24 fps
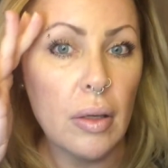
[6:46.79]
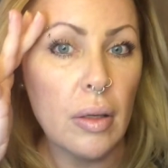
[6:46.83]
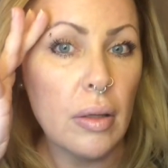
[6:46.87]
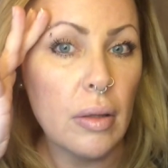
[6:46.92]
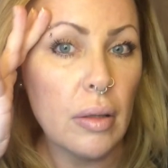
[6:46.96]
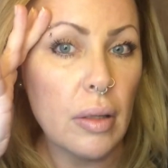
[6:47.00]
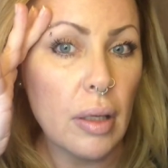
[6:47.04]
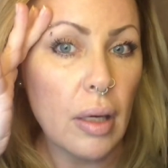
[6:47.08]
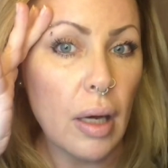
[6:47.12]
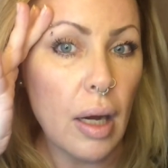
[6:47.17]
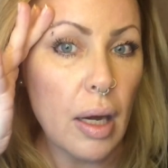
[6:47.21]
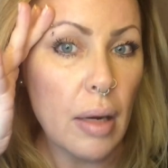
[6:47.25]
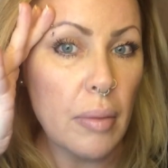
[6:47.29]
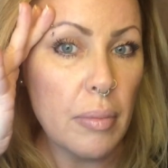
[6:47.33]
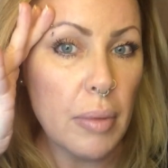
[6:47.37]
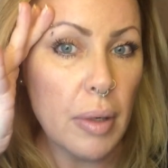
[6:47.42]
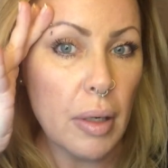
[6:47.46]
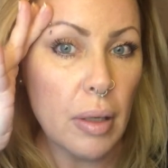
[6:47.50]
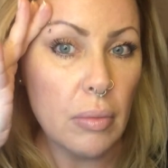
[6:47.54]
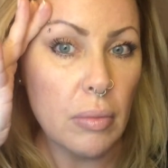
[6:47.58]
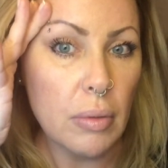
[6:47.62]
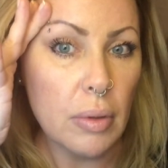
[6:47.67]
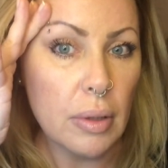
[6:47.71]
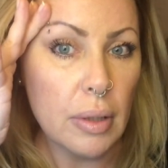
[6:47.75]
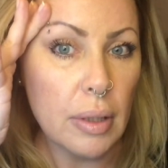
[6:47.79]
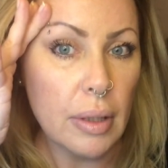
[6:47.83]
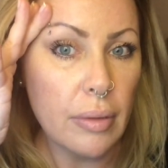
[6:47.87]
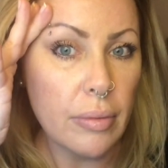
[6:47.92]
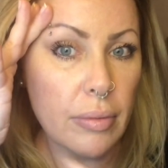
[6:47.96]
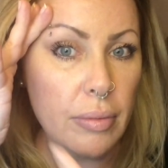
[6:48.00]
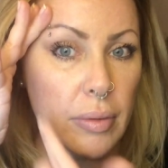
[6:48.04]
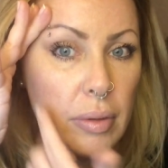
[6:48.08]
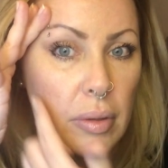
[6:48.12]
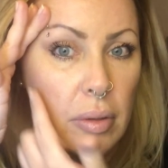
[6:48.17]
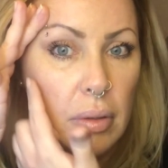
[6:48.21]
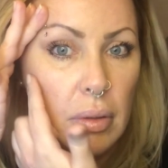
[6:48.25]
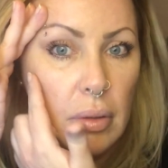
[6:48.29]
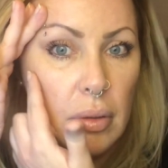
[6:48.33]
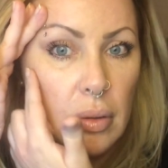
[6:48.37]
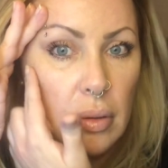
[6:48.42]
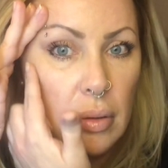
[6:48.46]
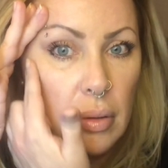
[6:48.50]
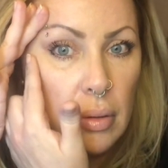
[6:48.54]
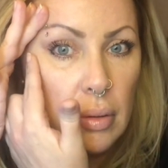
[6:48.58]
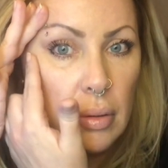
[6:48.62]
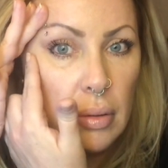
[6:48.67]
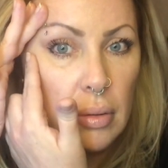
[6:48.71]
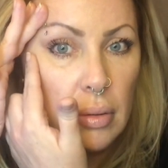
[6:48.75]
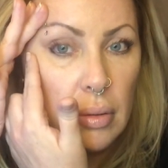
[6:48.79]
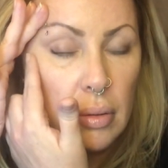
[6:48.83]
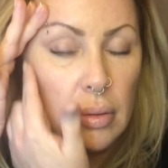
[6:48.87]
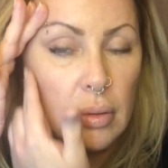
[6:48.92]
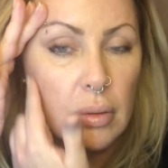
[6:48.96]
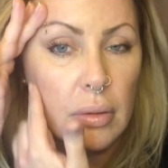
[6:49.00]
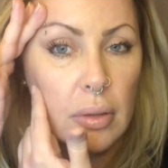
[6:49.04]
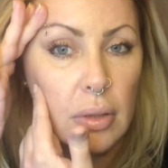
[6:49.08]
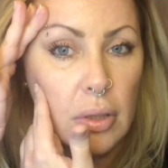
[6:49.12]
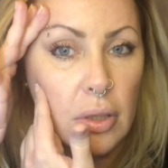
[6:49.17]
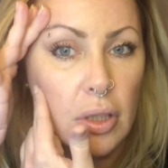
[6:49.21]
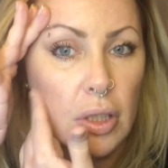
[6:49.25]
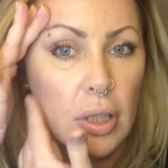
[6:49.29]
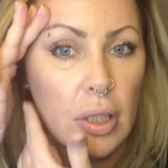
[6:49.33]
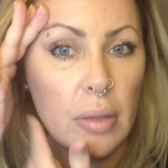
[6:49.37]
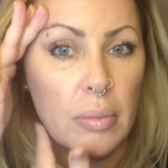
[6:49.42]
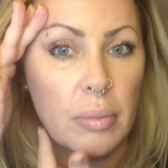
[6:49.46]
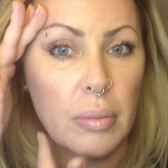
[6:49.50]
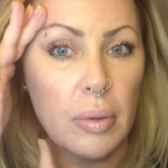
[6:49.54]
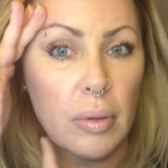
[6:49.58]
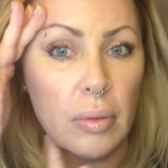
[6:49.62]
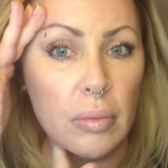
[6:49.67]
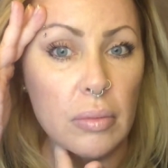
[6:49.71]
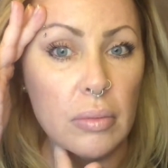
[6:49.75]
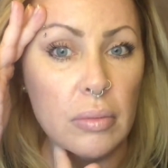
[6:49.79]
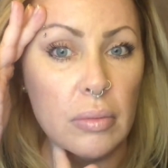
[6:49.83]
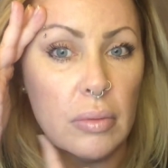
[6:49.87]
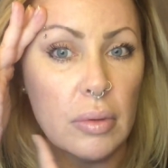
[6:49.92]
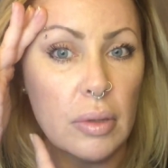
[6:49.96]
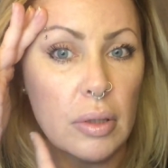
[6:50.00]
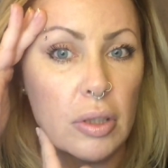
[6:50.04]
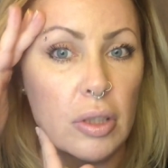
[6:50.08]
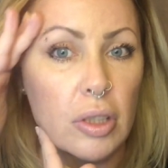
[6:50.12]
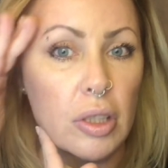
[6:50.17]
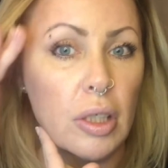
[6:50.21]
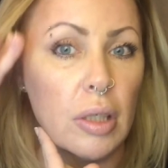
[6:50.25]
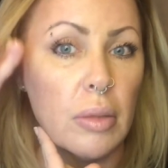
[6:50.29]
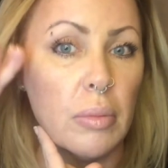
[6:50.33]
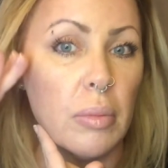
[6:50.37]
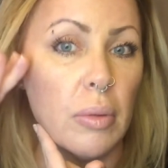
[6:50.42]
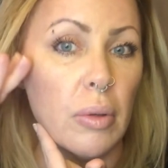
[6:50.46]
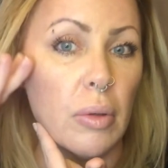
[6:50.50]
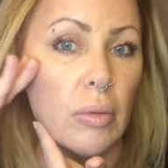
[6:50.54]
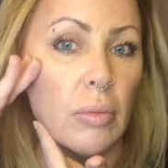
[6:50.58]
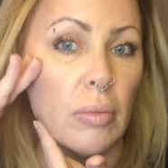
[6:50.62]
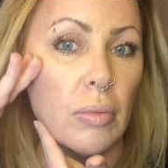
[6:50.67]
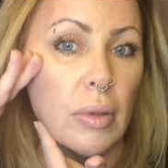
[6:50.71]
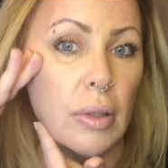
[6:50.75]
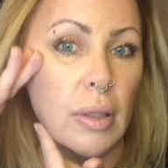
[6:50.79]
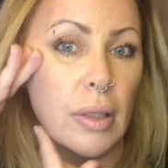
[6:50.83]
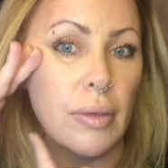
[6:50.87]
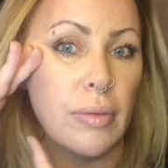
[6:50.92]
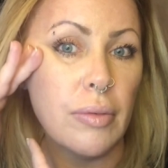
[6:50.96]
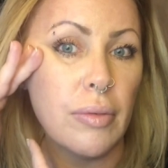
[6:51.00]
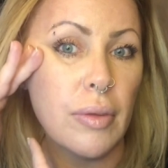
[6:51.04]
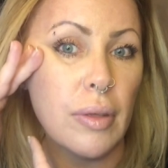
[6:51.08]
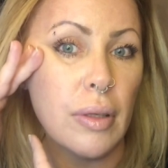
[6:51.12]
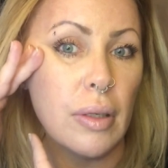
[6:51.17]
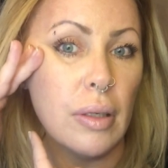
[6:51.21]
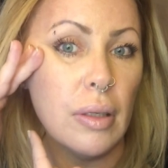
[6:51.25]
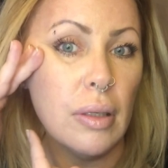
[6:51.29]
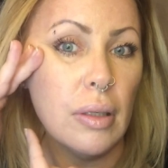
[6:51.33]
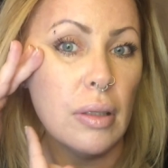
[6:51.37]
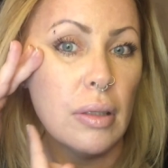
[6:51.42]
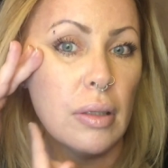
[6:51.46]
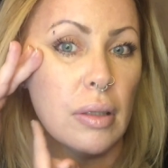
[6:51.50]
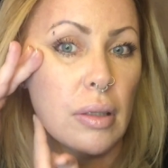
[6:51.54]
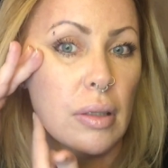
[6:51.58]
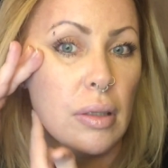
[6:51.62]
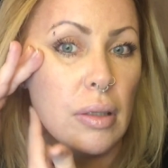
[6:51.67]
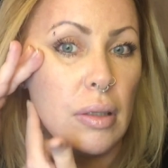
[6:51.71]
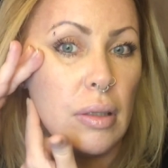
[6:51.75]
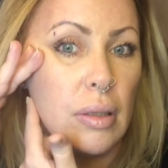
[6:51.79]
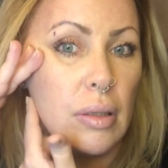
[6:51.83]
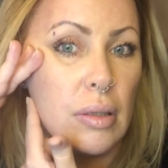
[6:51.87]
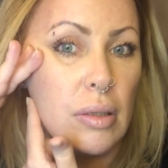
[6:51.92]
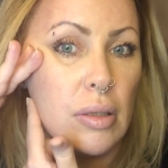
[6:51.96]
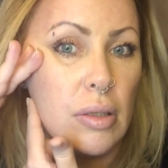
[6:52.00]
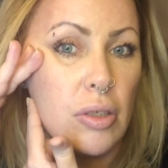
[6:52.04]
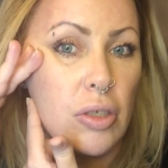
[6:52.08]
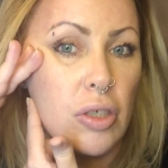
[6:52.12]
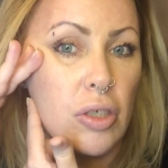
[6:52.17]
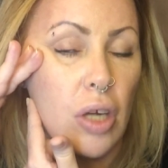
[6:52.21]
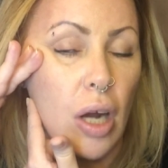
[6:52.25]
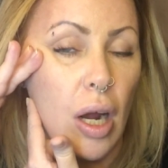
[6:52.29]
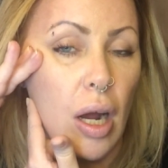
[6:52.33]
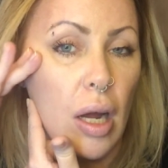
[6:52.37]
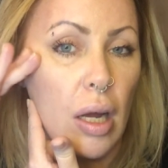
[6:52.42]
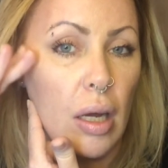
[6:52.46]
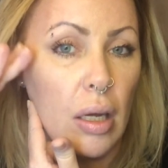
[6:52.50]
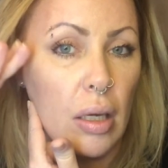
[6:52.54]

The eyebrow will lift the cheekbone. The cheekbone will lift the jaw.